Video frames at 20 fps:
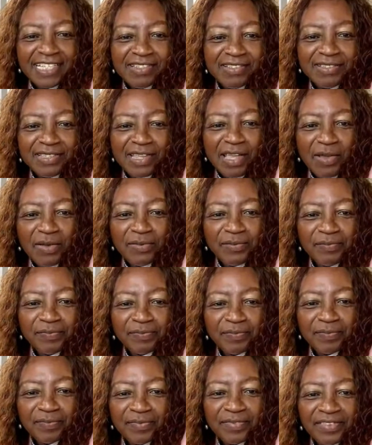So
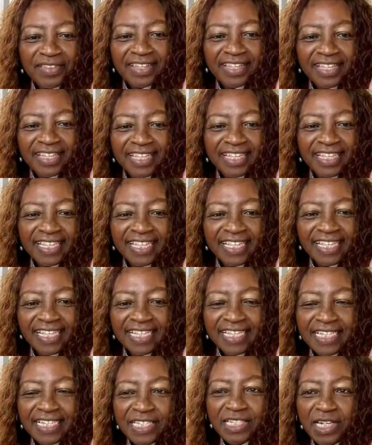
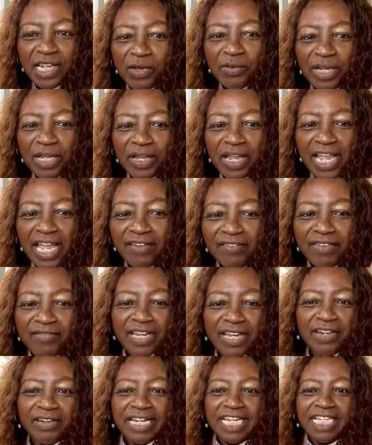today we're going to have a very